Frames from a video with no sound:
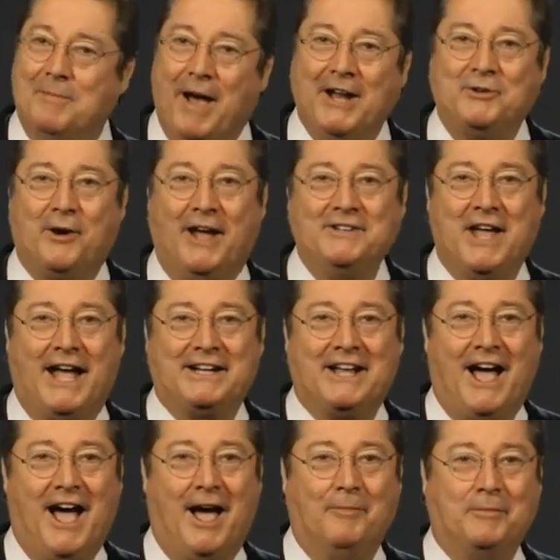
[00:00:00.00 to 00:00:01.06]

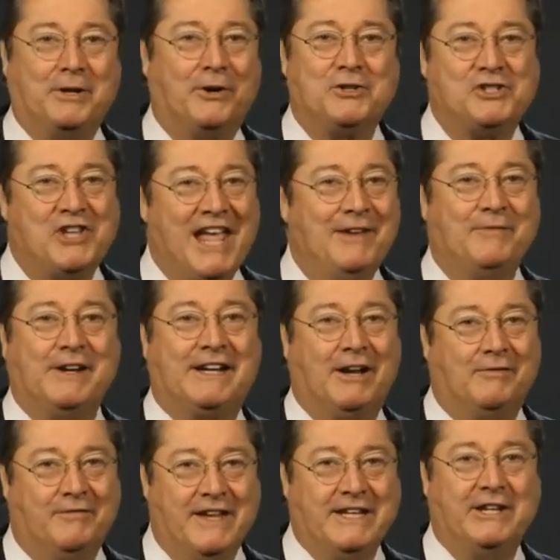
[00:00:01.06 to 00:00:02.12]
DeMontrond.com, your safe and
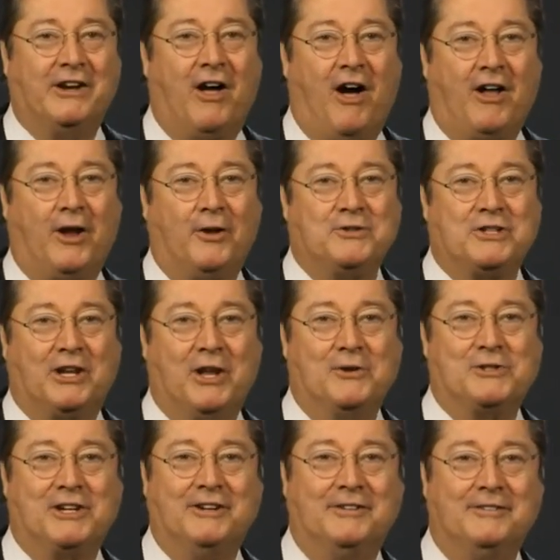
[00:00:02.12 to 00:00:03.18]
convenient auto
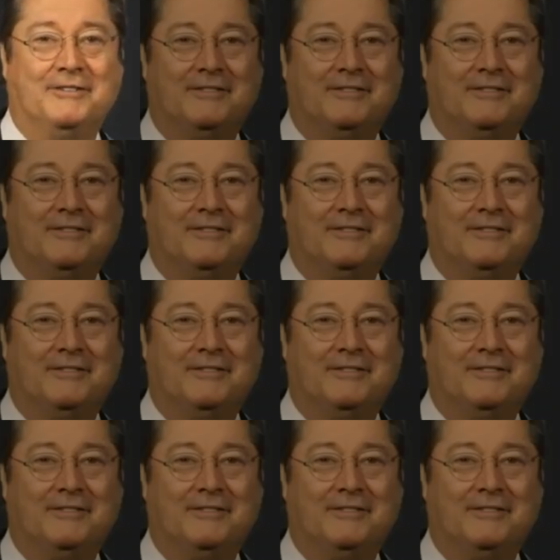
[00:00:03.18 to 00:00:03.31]
solution.